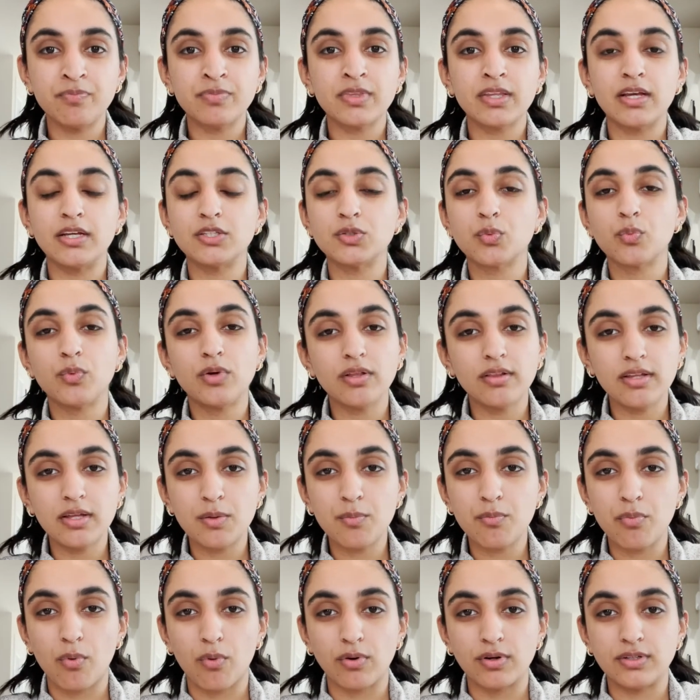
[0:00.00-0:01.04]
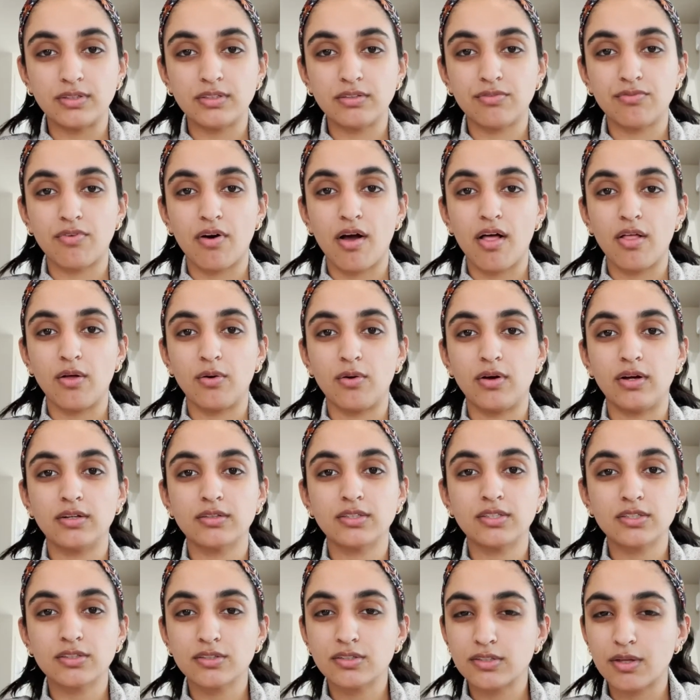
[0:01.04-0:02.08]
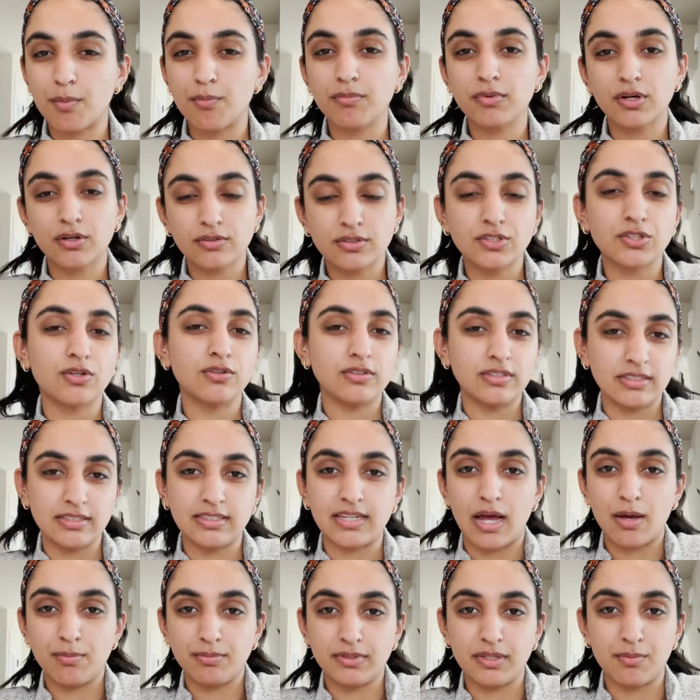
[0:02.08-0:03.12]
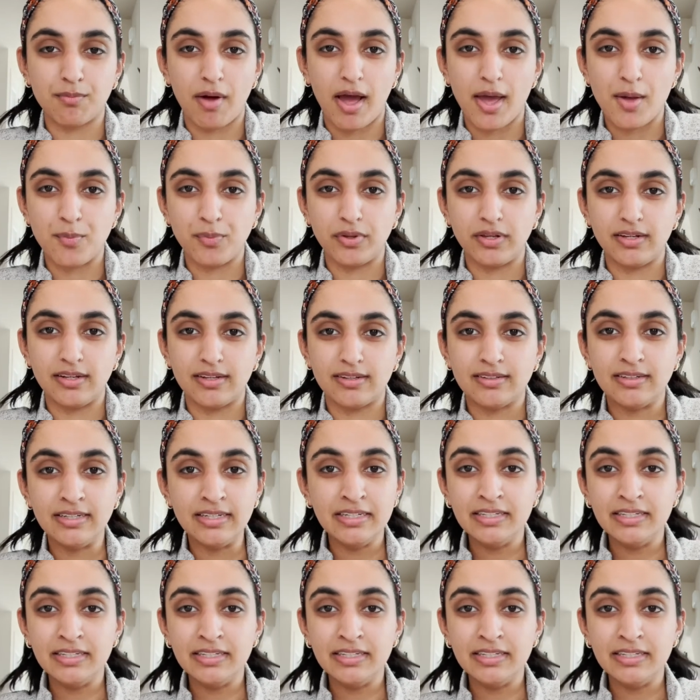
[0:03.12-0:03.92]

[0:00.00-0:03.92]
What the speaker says: it's really important to follow some certain steps, in my opinion.